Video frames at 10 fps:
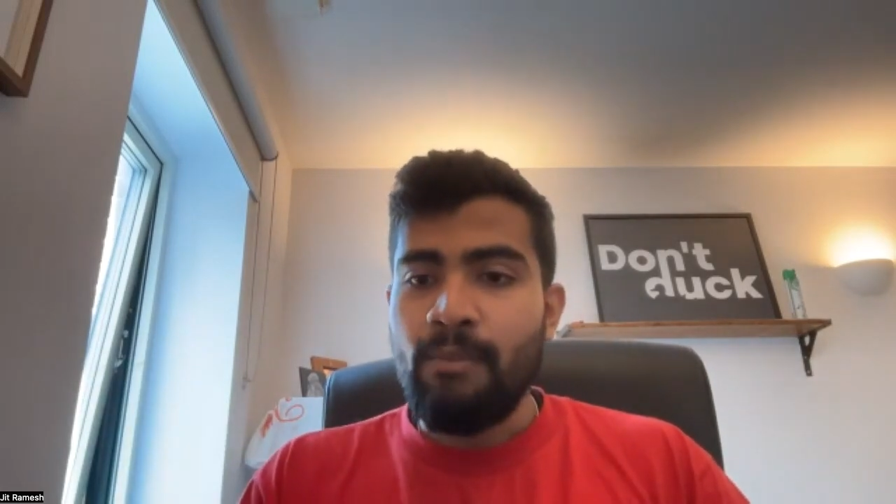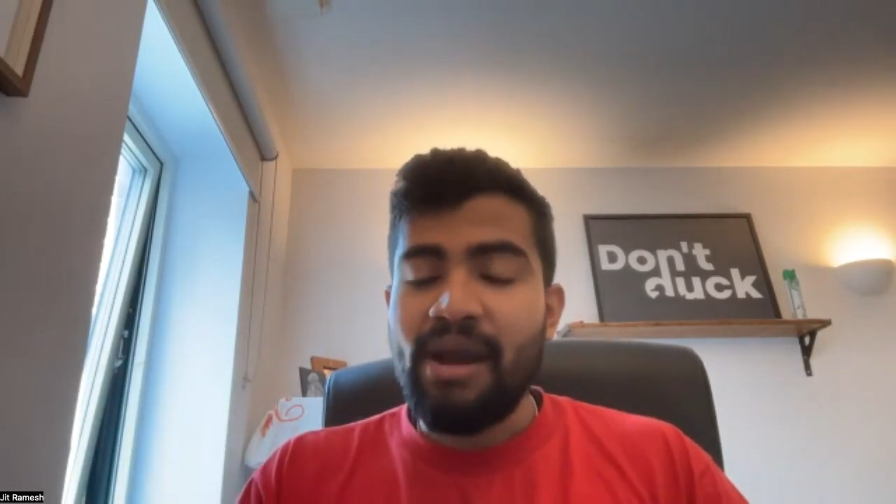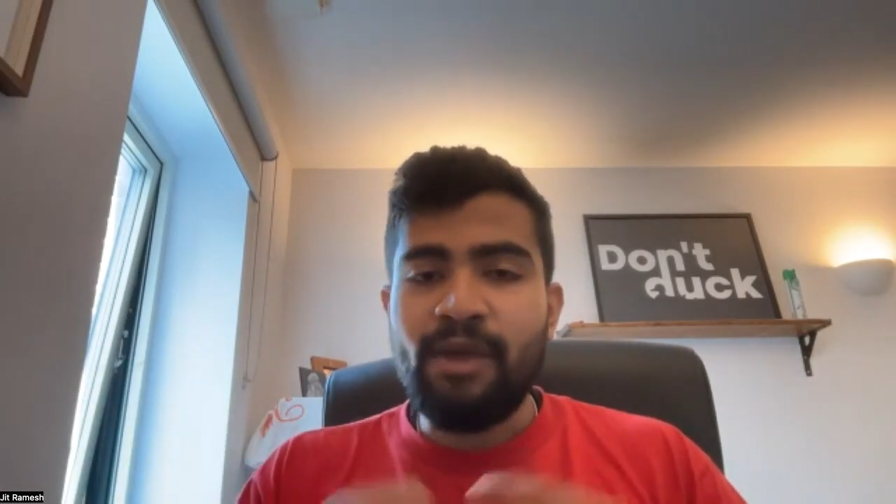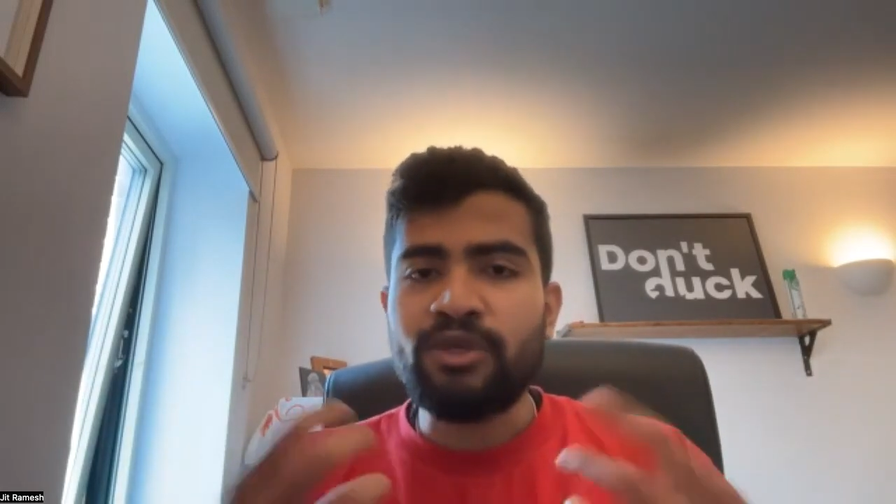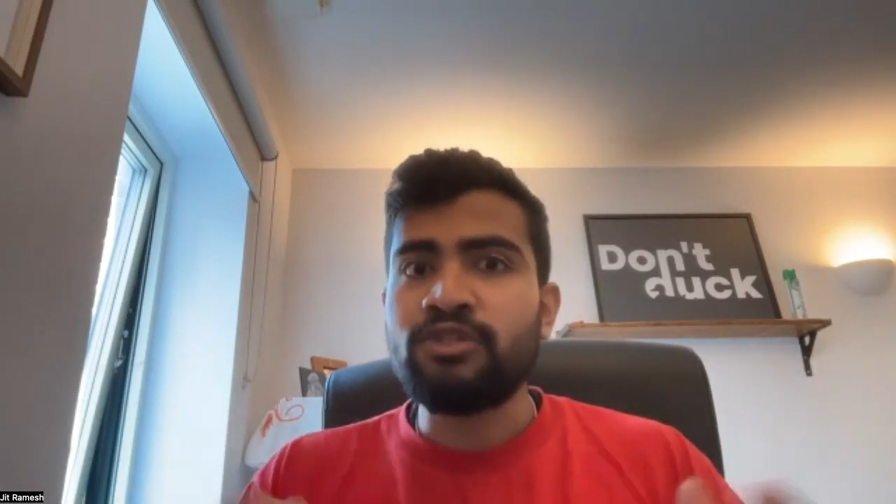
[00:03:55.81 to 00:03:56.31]

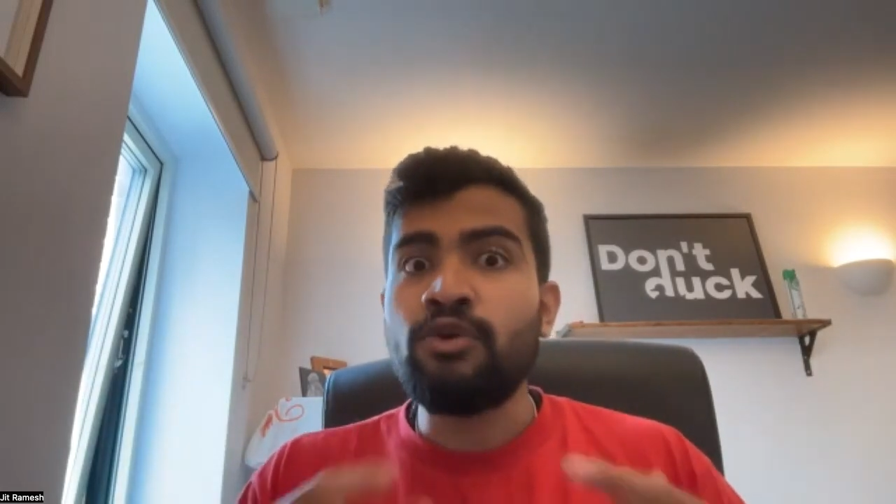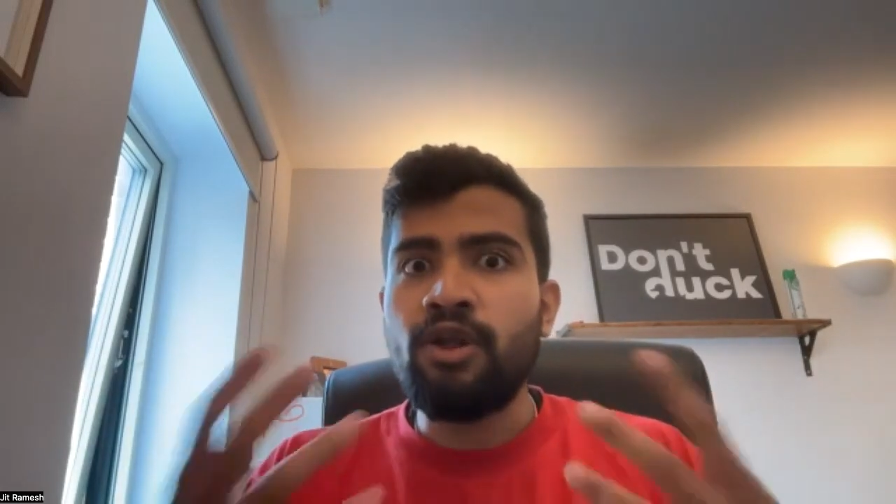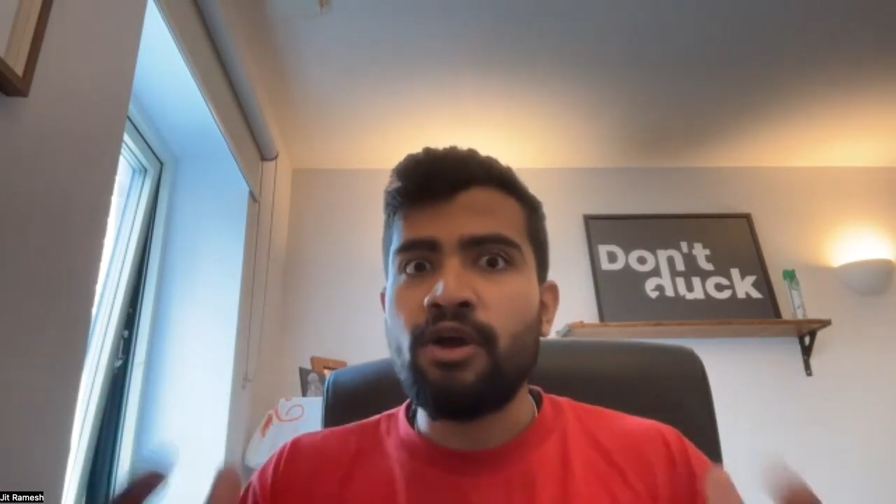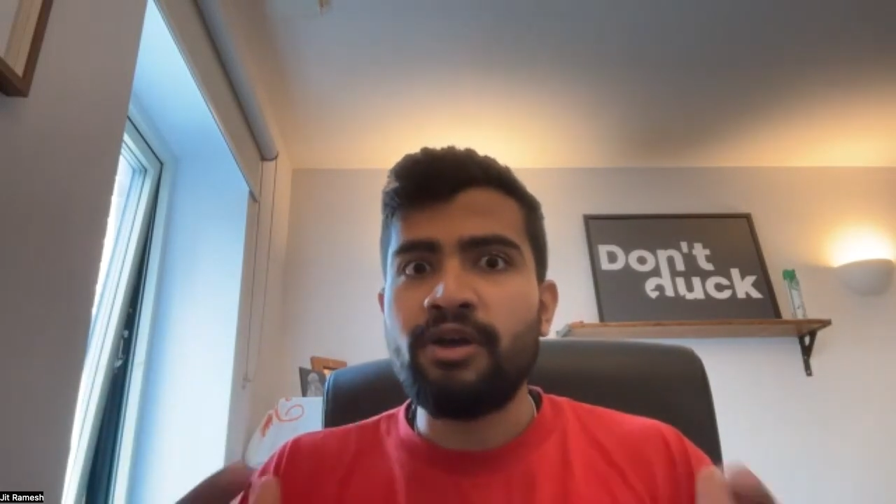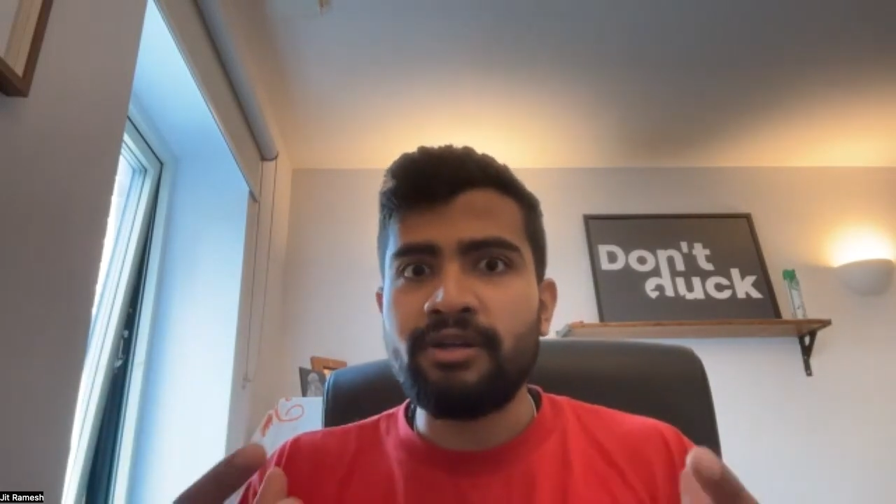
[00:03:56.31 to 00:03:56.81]
But I was no
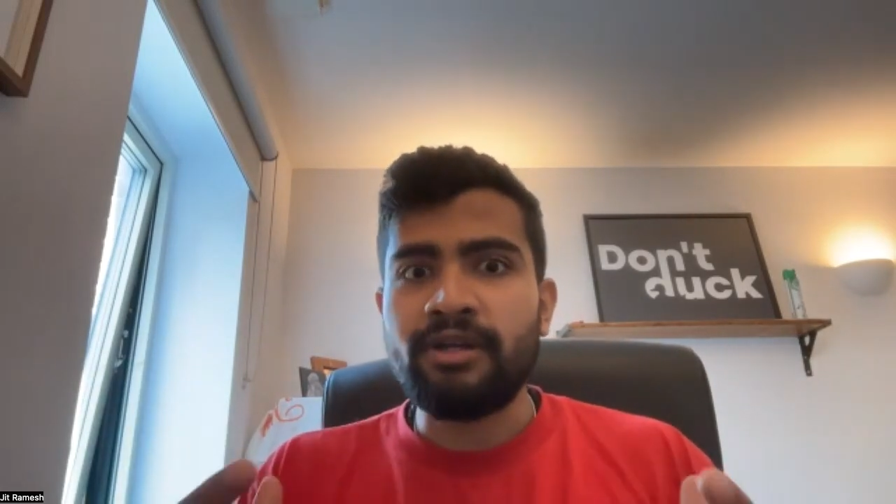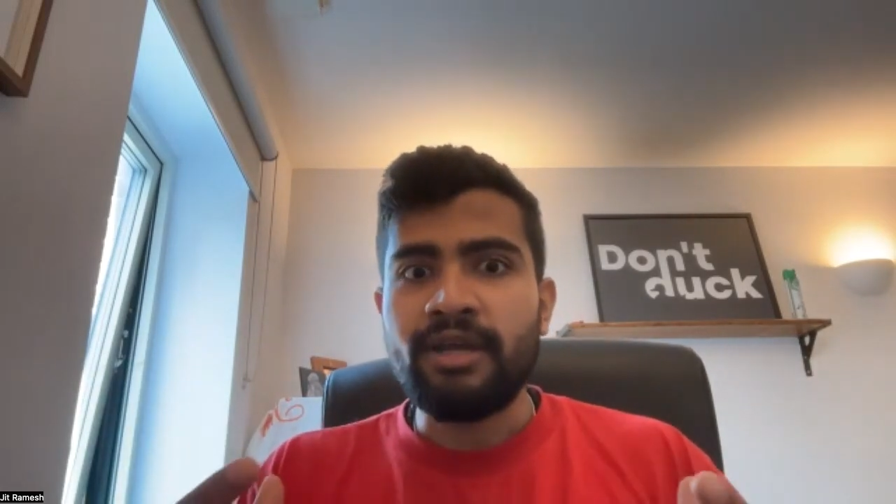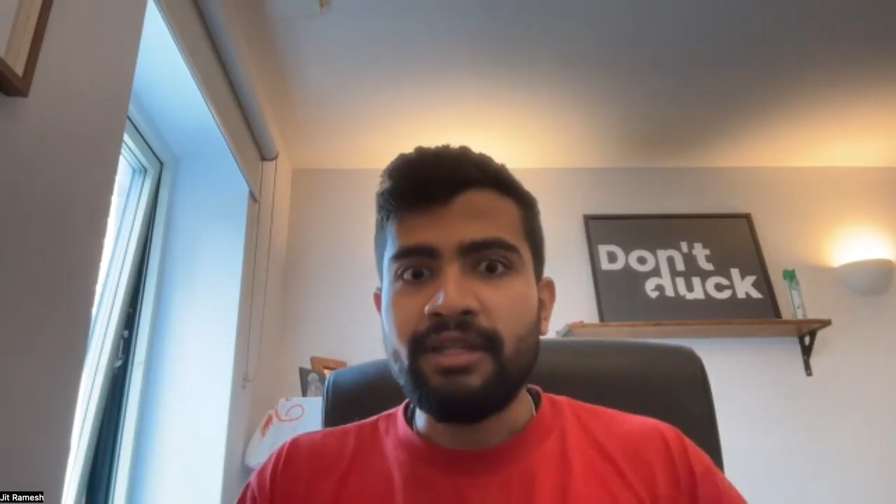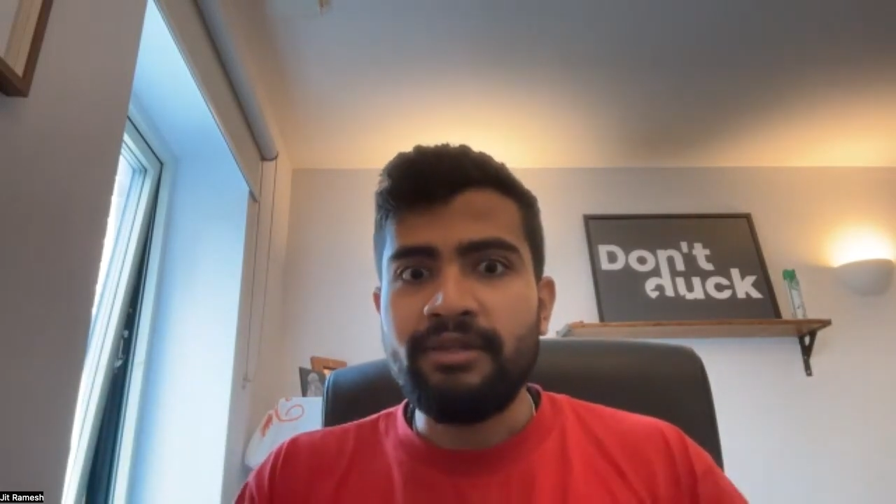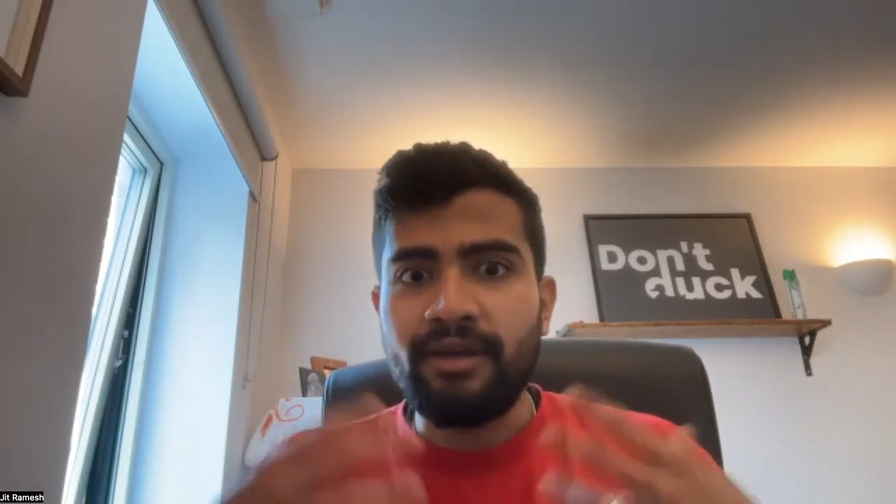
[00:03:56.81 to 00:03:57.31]
longer
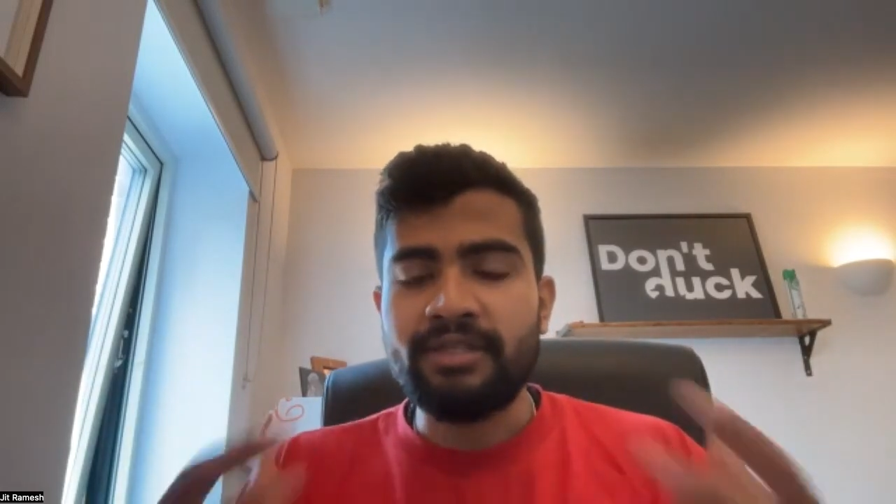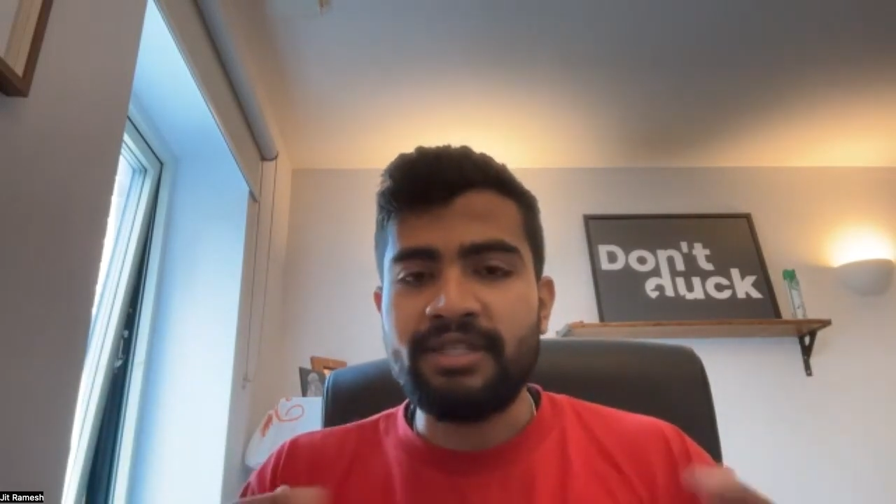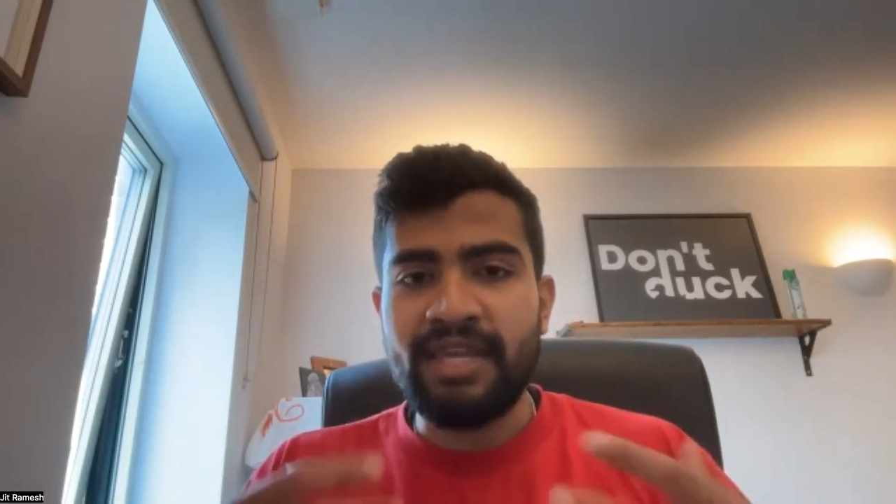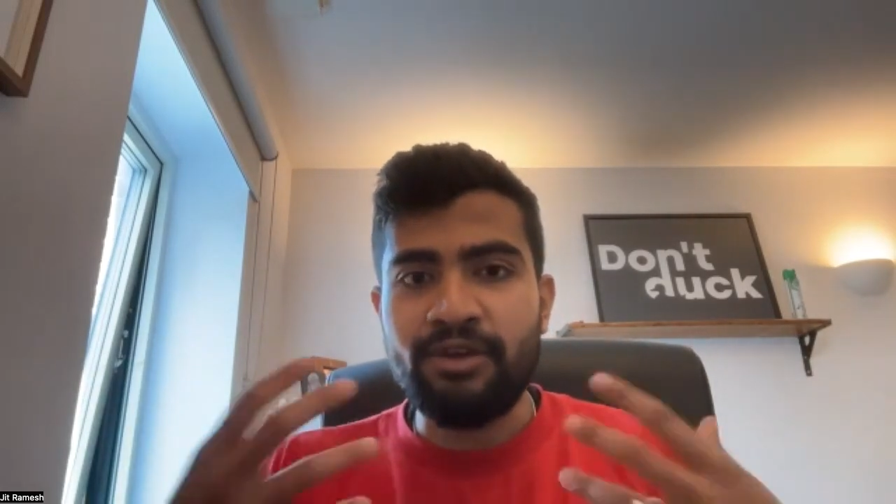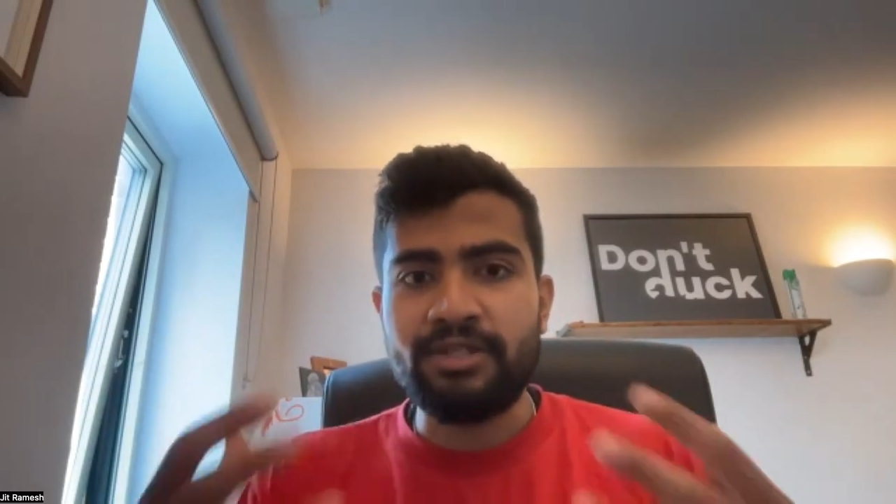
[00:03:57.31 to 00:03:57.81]

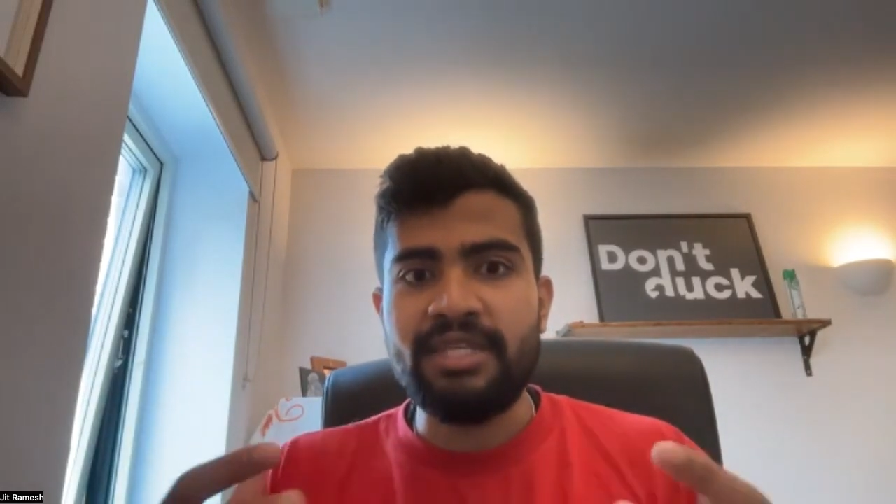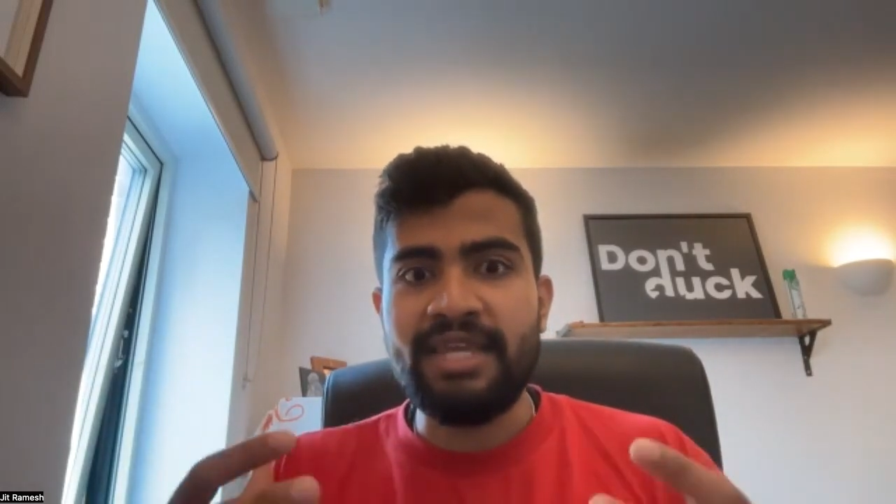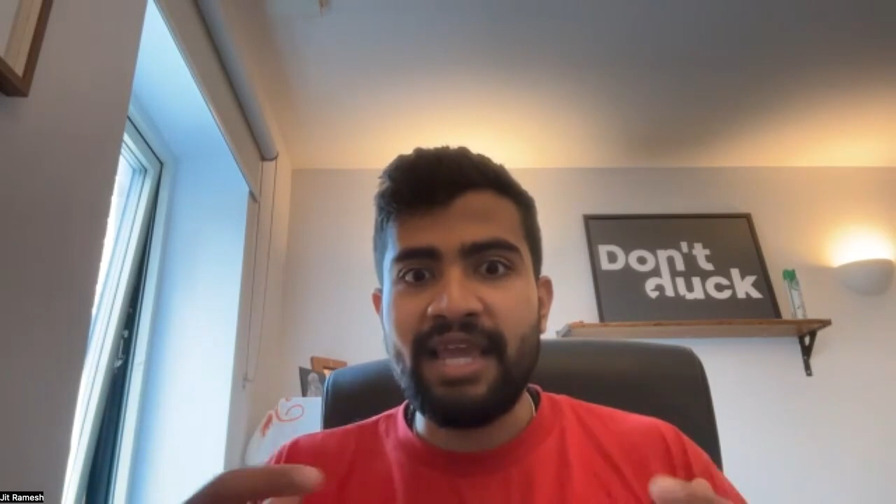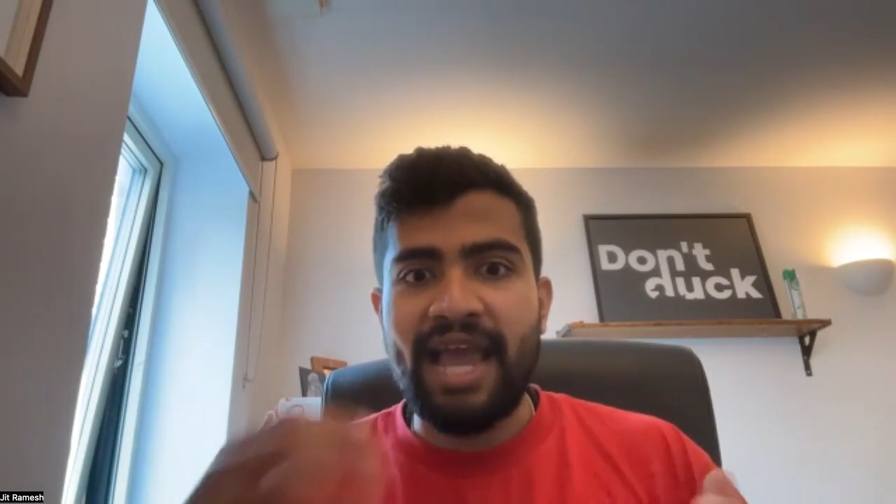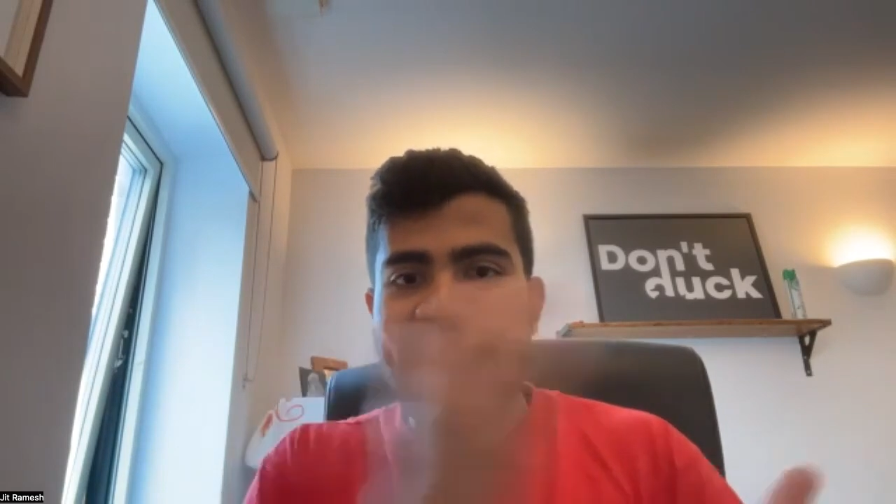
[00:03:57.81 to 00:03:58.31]
thirsting or seeking,